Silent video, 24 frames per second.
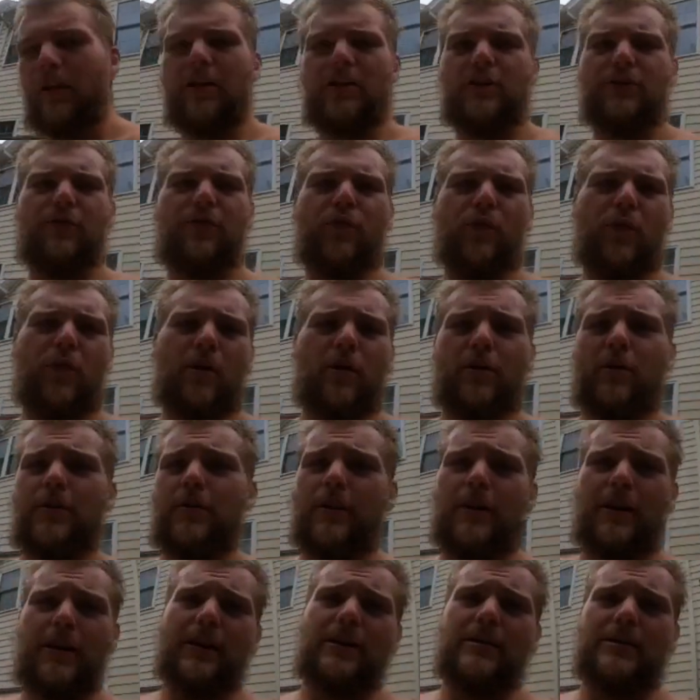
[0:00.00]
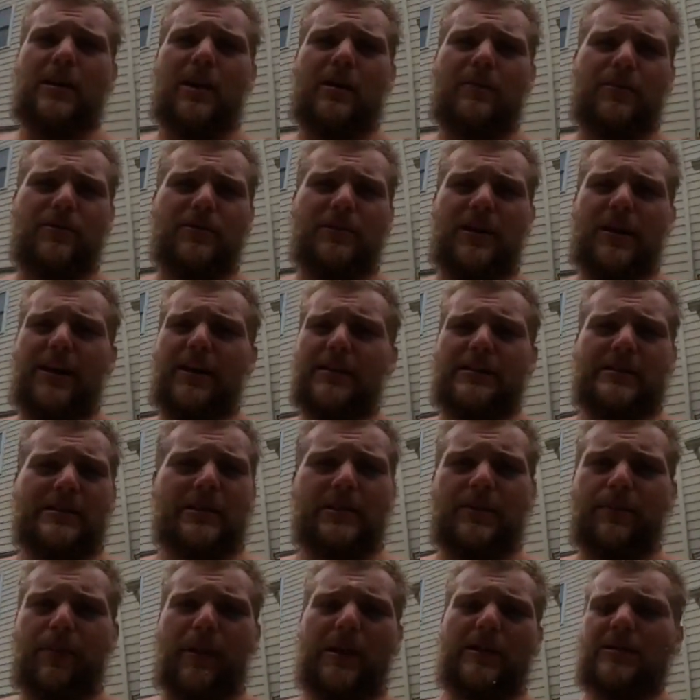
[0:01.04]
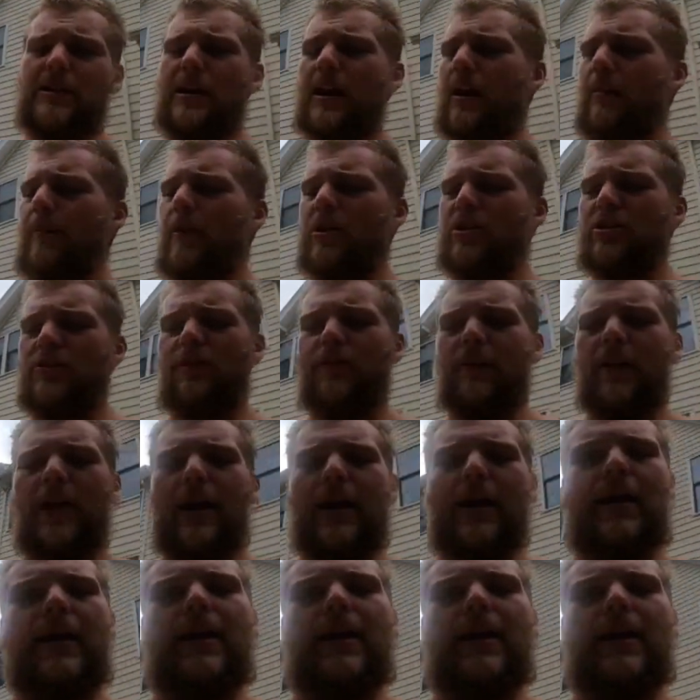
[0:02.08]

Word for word: lunch for the next couple days. Depends on how much of it I